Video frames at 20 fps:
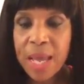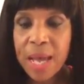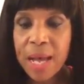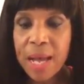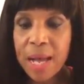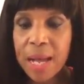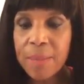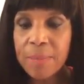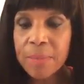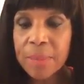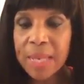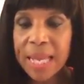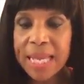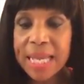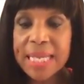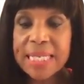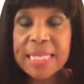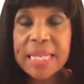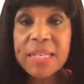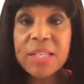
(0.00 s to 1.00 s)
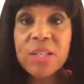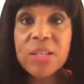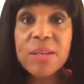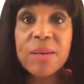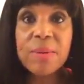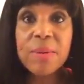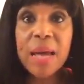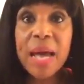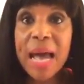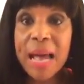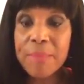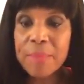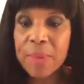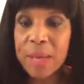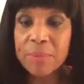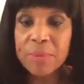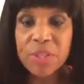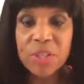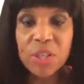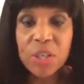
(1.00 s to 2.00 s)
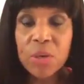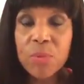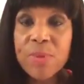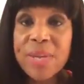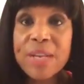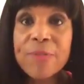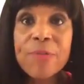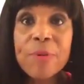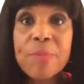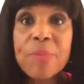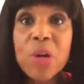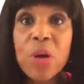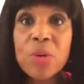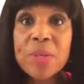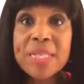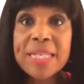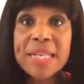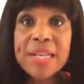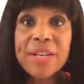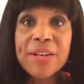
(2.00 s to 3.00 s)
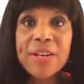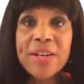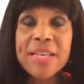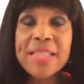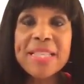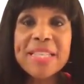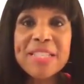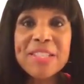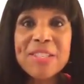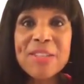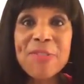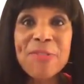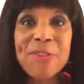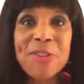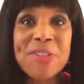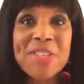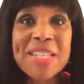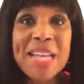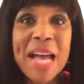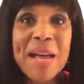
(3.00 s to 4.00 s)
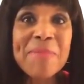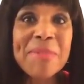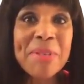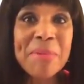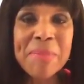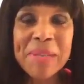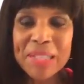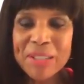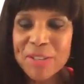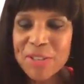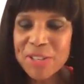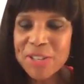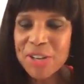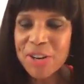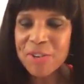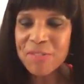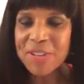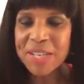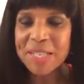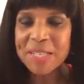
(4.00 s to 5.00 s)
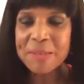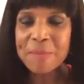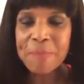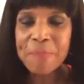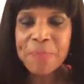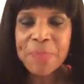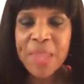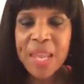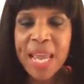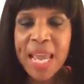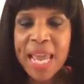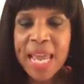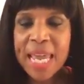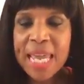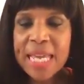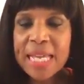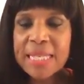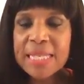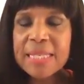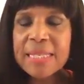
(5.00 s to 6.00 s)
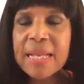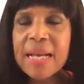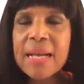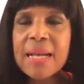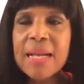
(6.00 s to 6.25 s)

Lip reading: like I said, I'm just going to read from notes here, and this is the first time, so I'm a little nervous, is